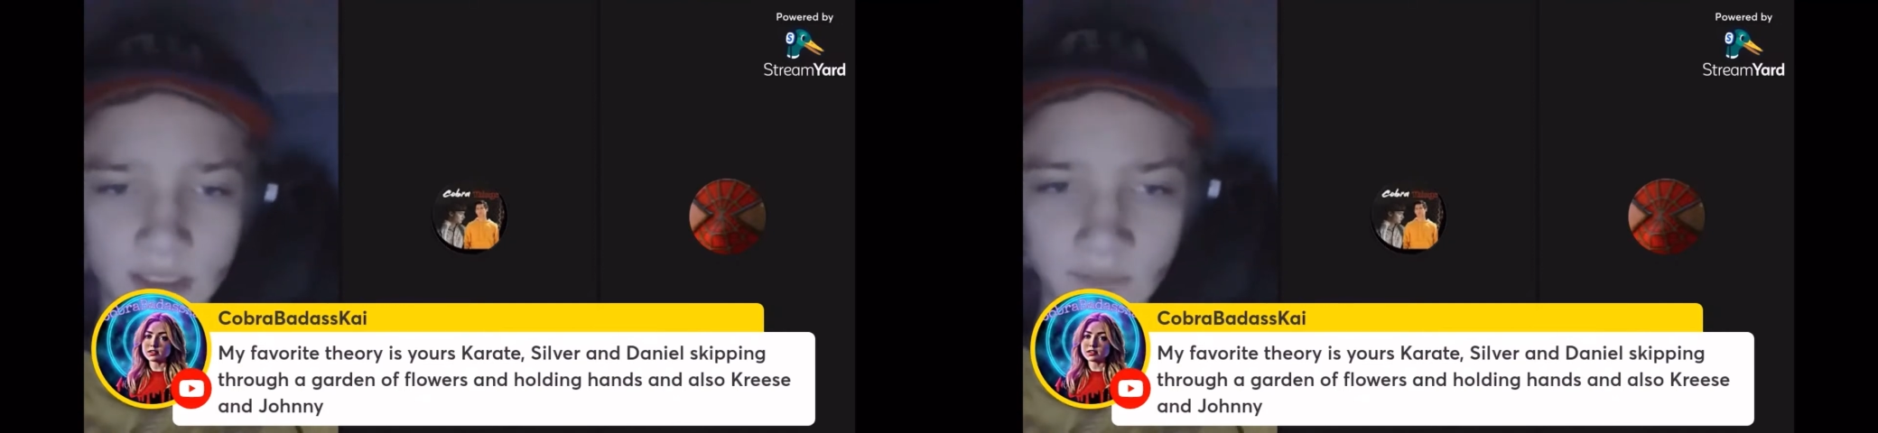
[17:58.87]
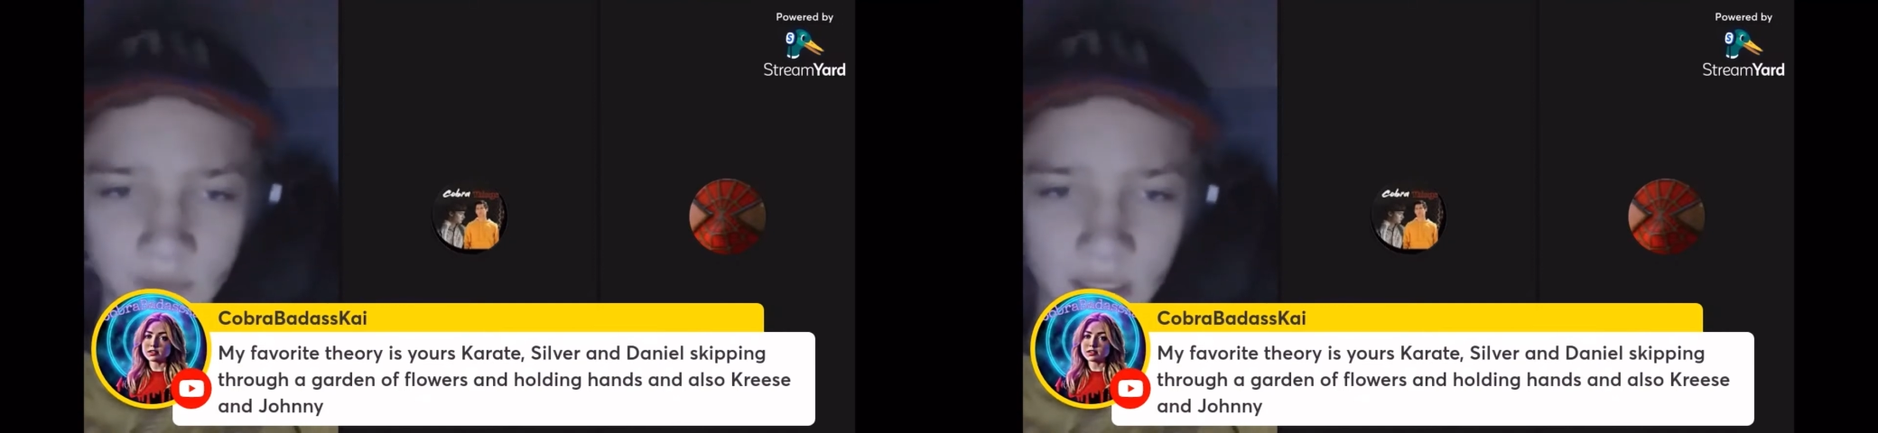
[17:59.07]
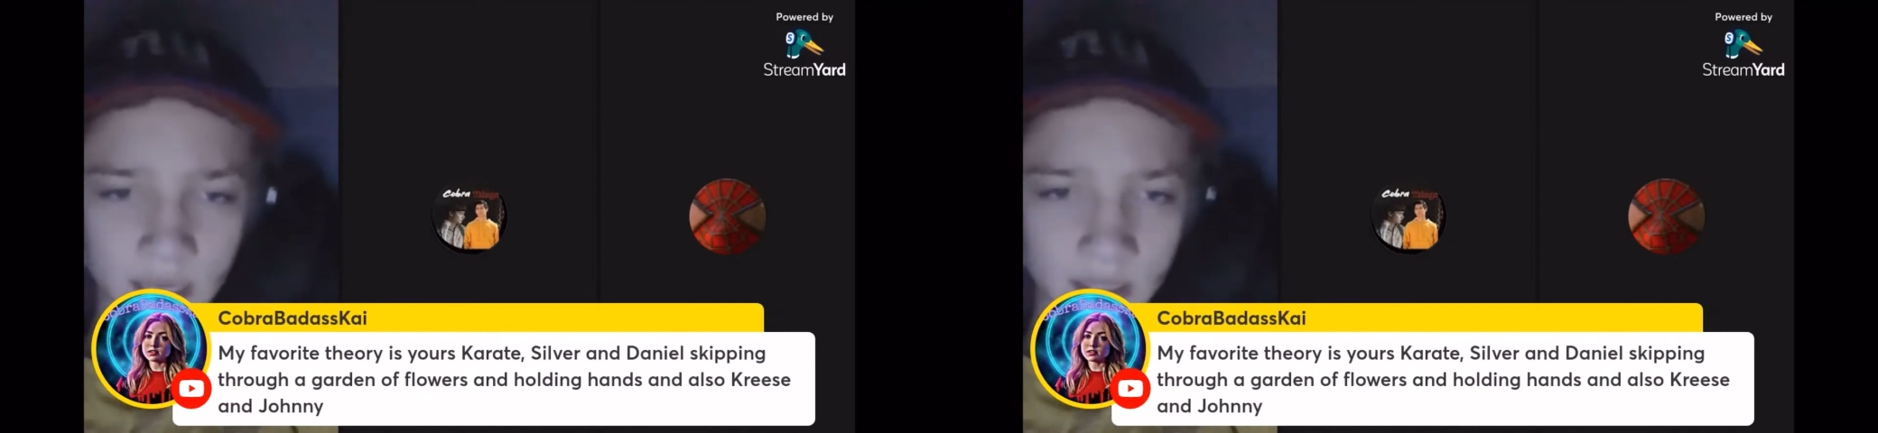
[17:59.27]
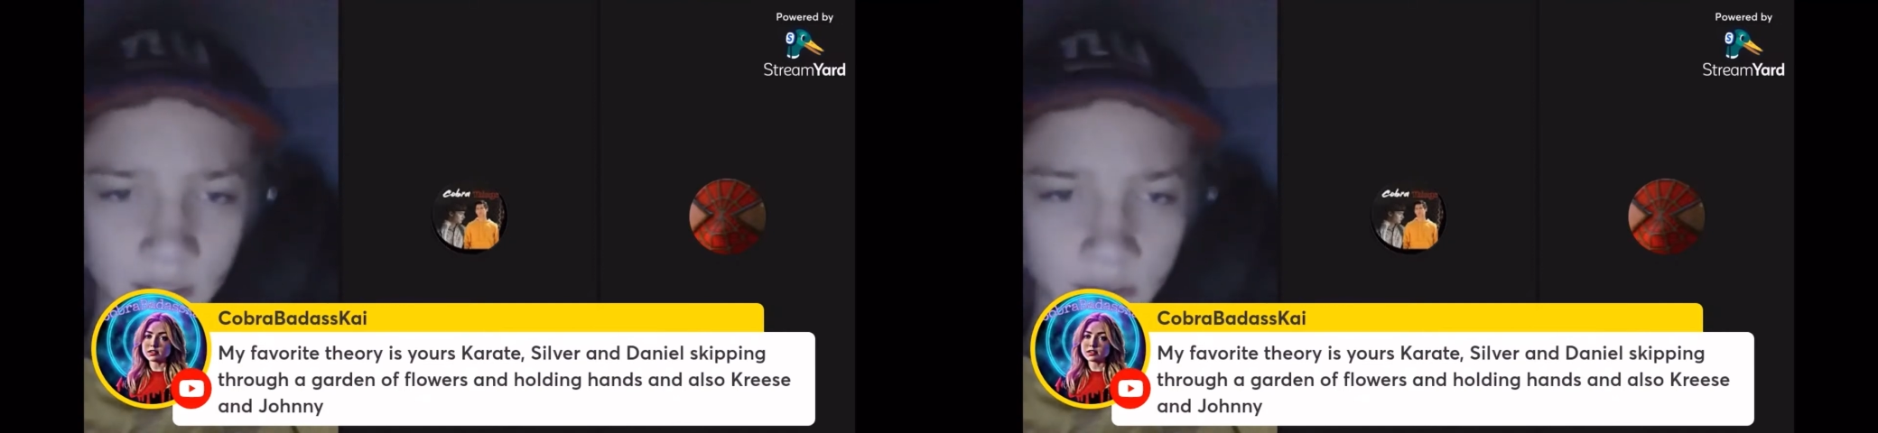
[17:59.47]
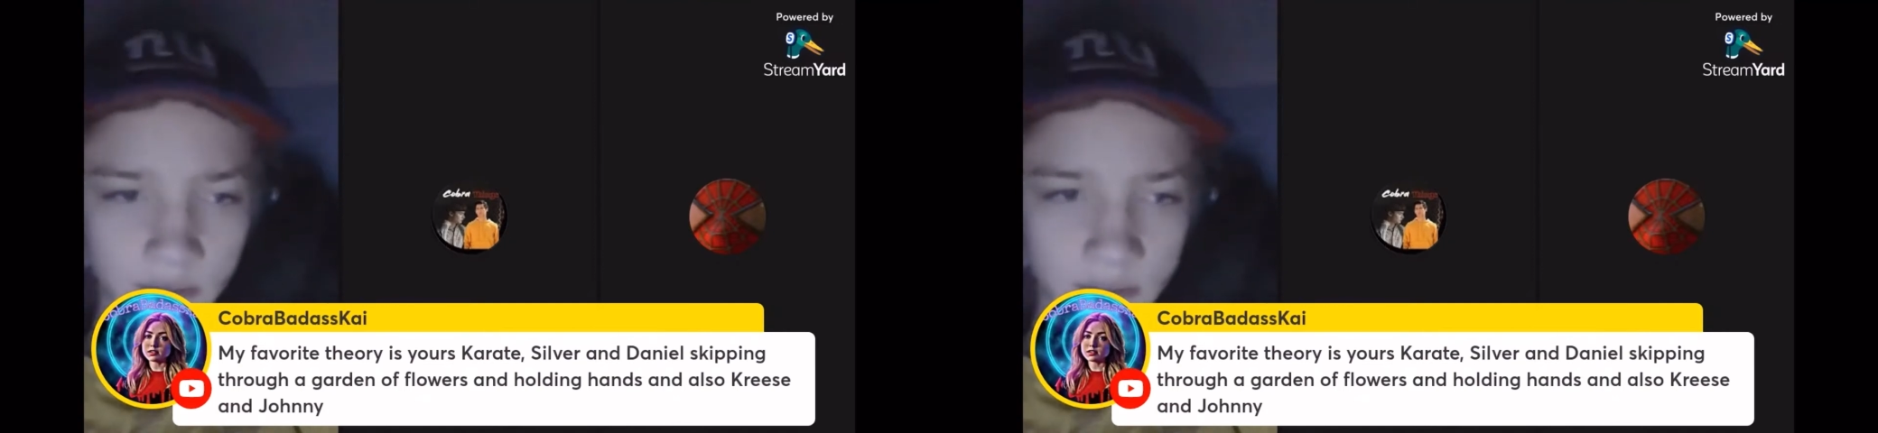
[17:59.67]
Silver and
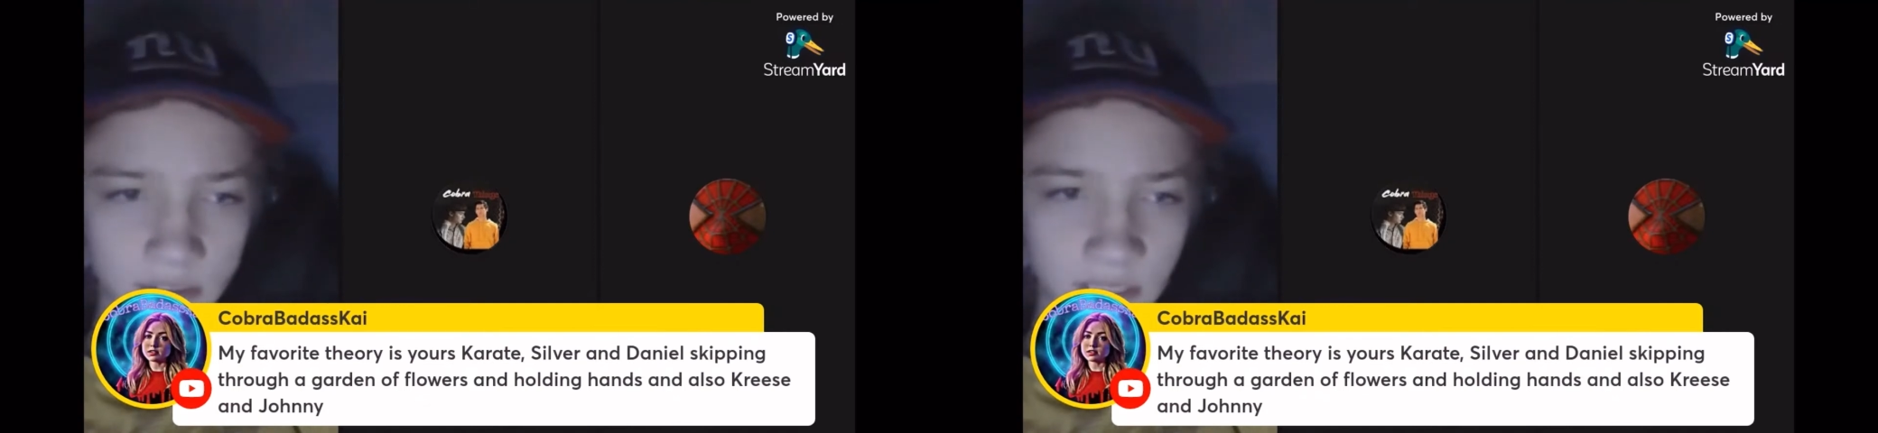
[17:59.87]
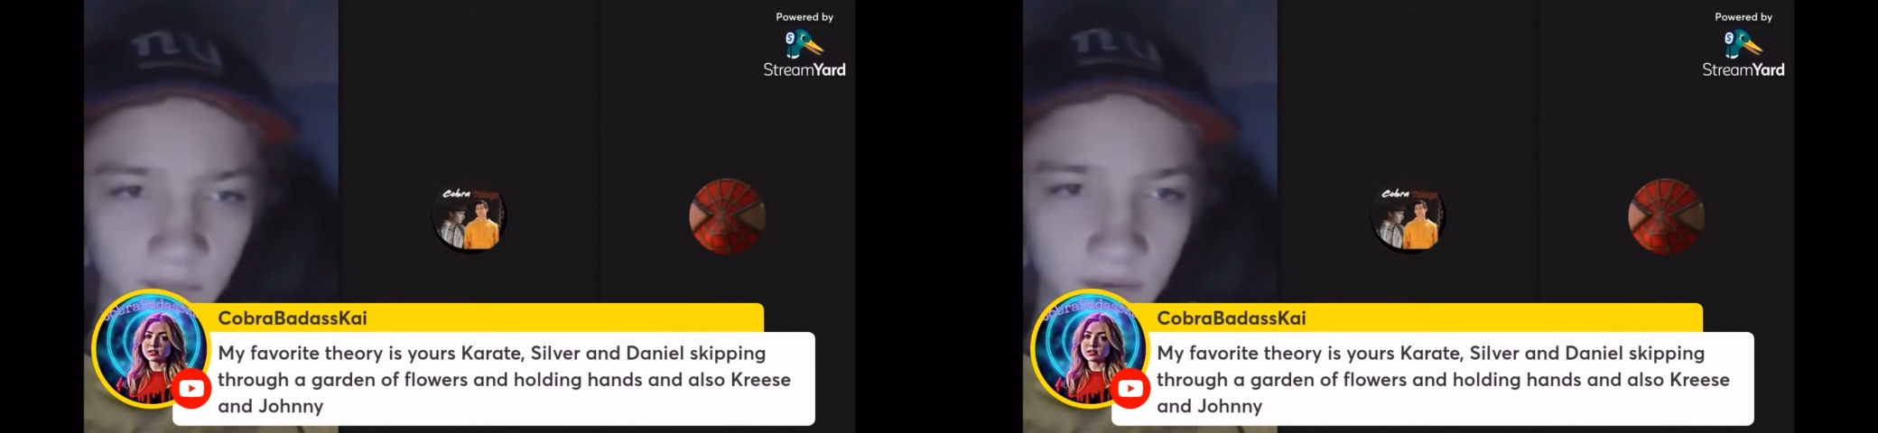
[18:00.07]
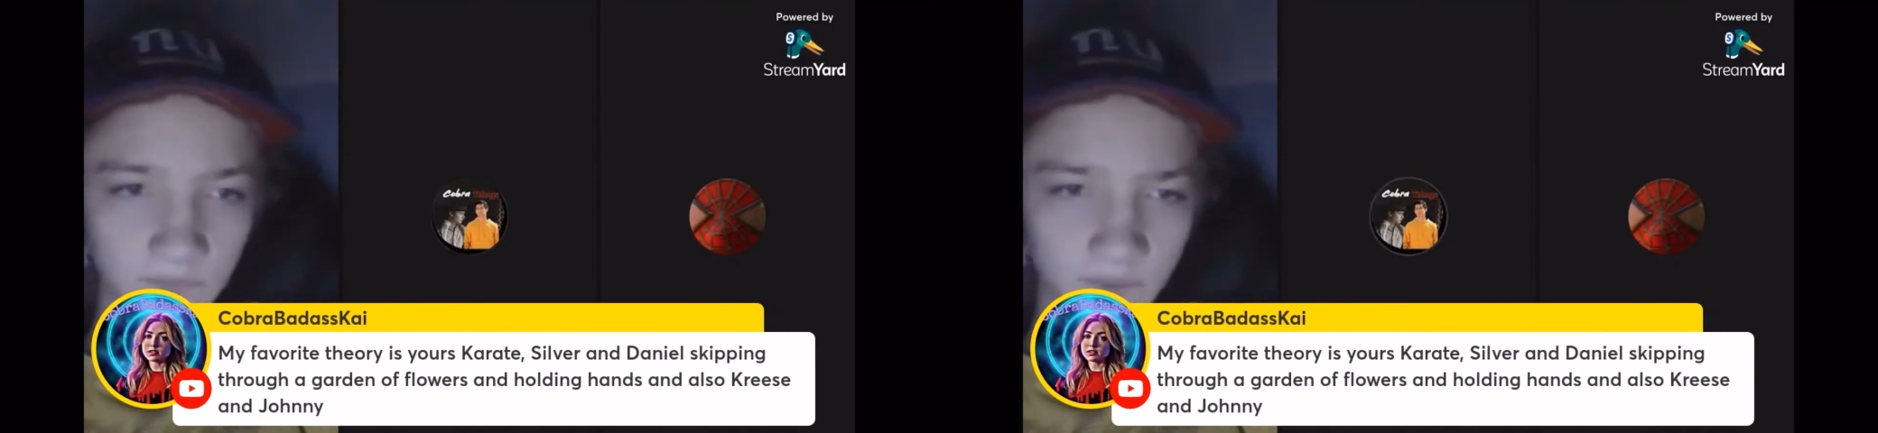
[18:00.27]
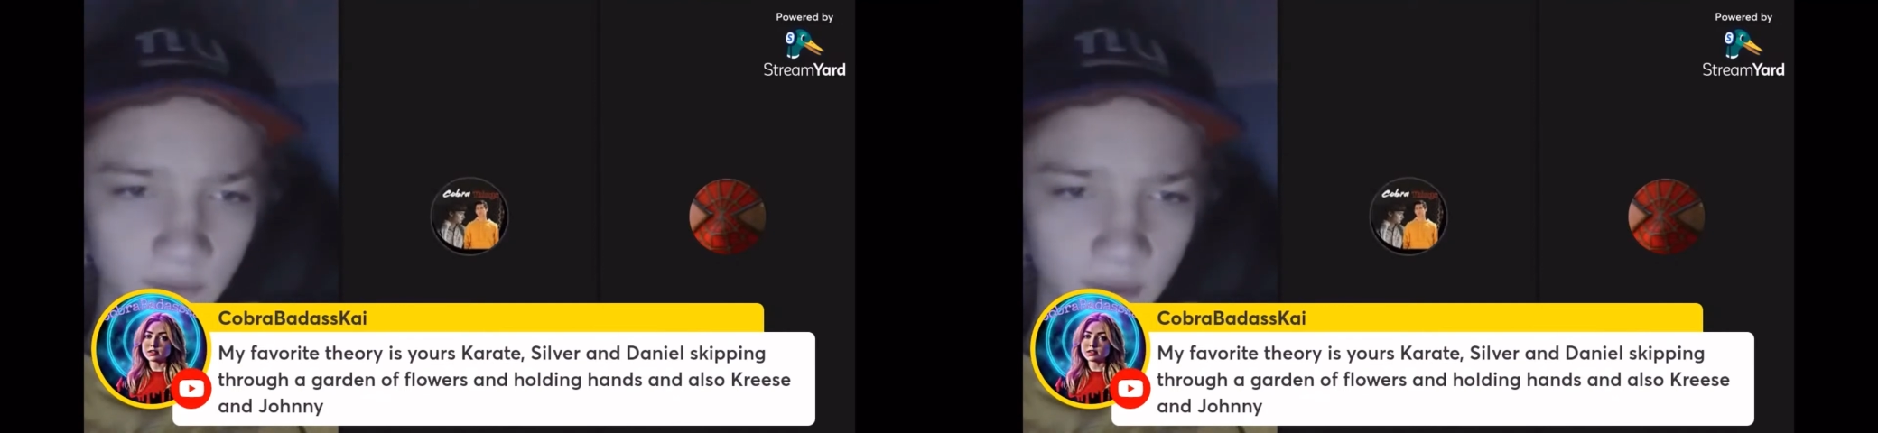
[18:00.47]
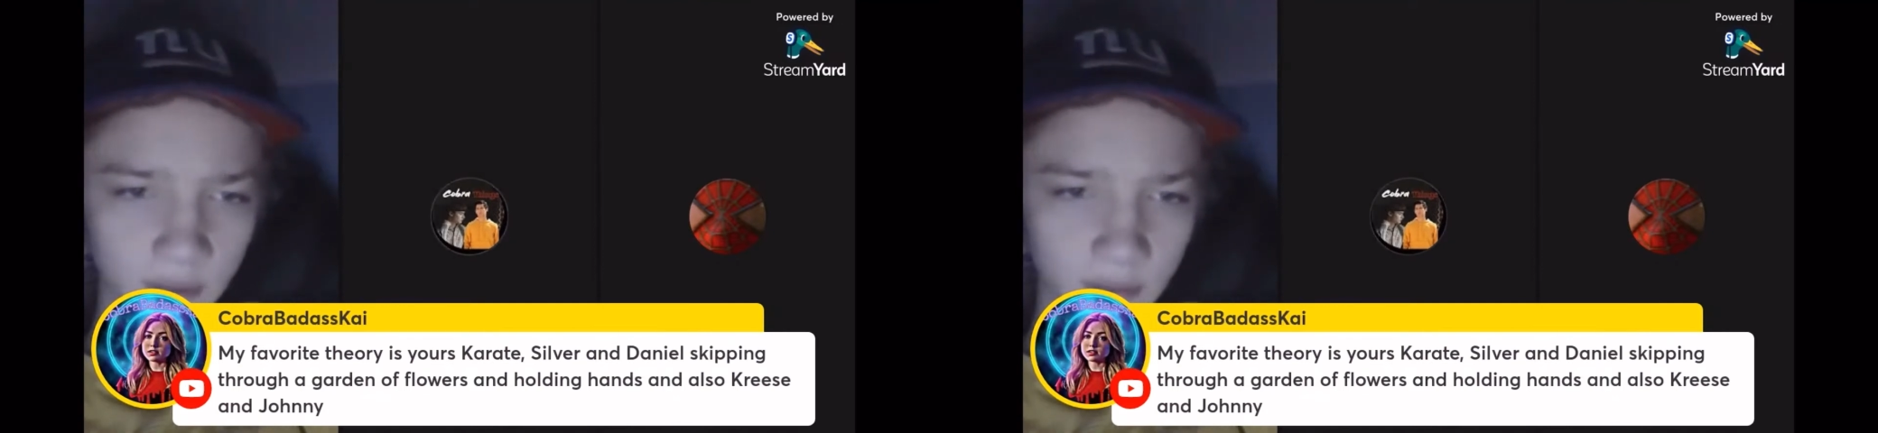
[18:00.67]
Daniel skipping
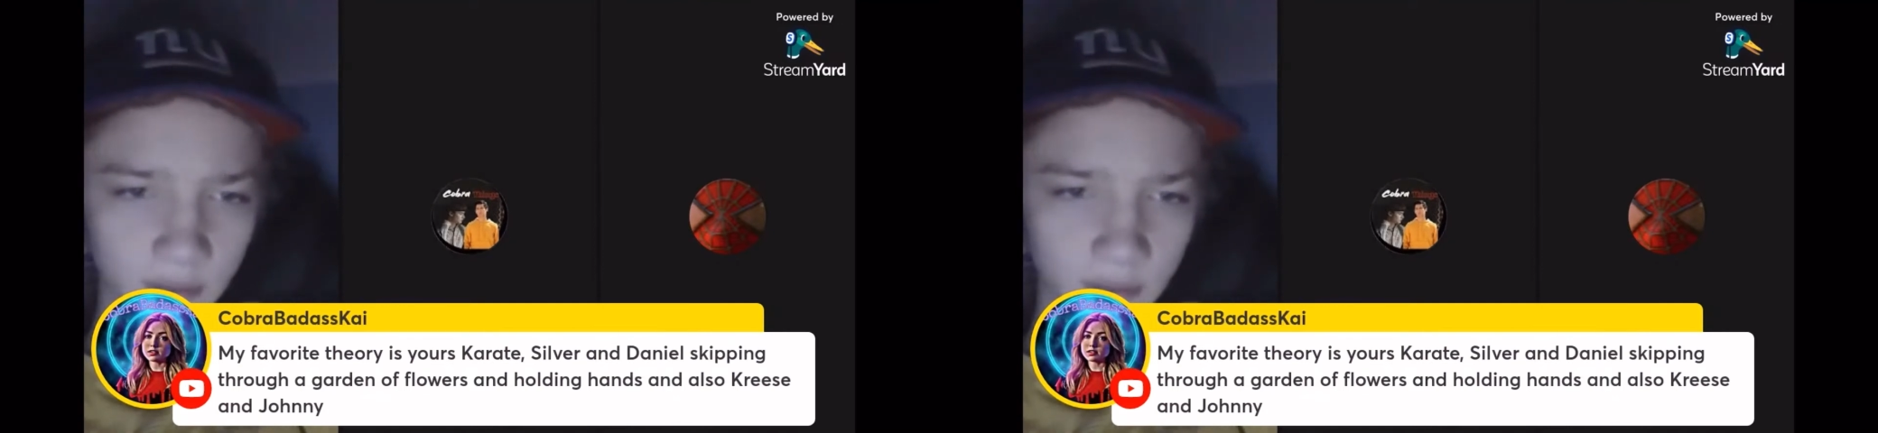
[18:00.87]
through. All